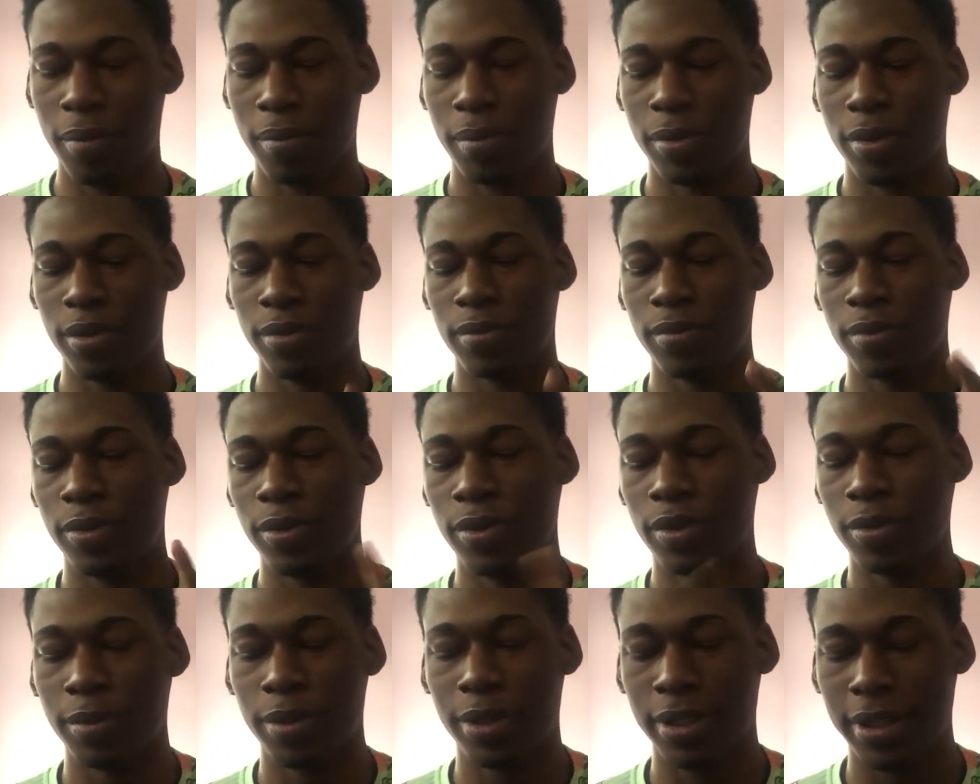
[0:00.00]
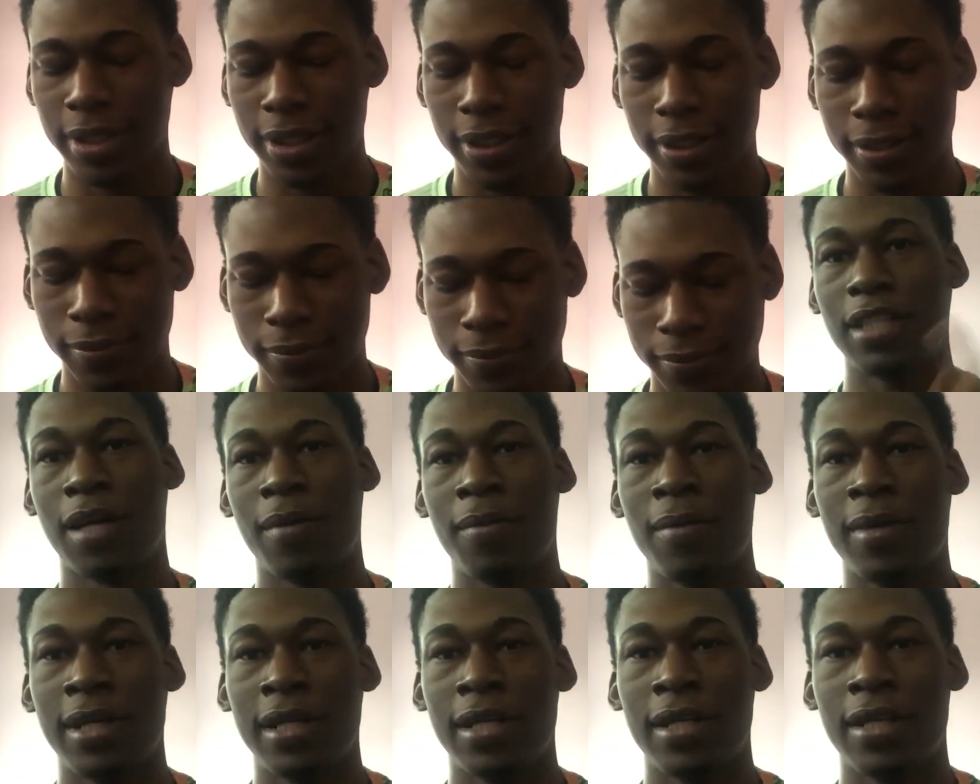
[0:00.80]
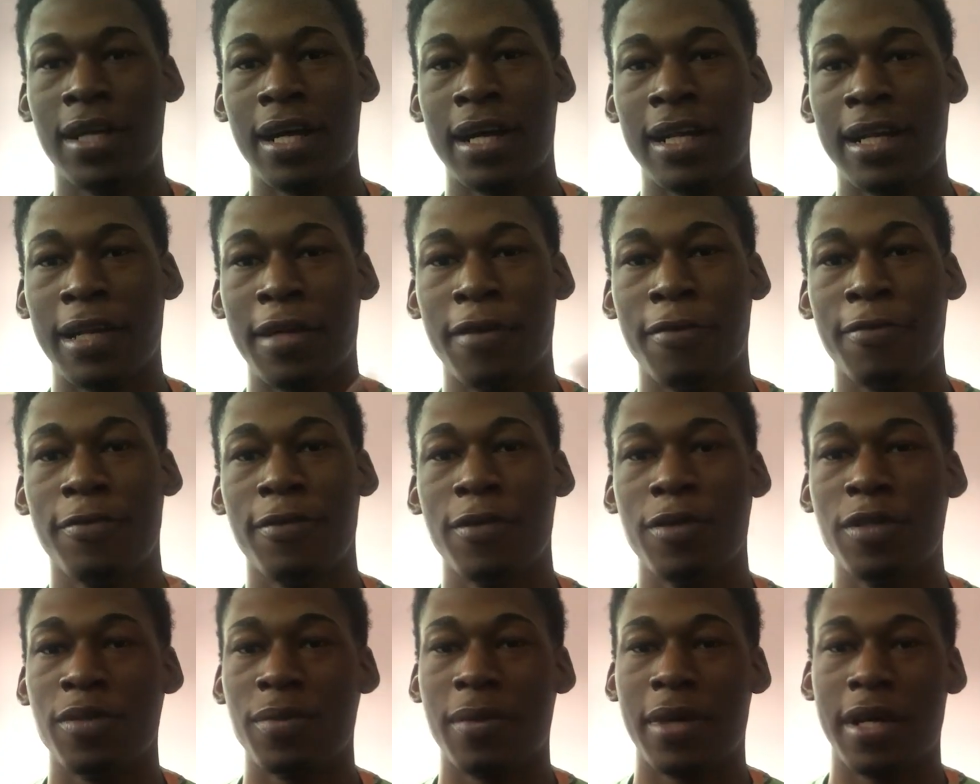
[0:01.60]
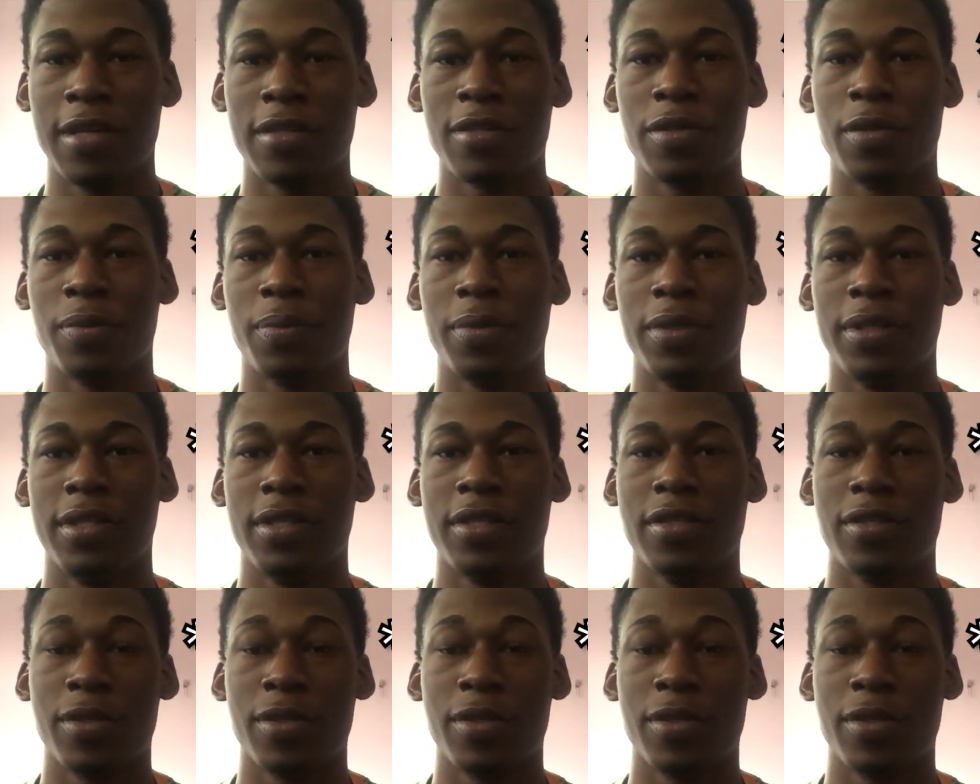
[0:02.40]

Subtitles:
but more money, job letter, and I refused my SOP.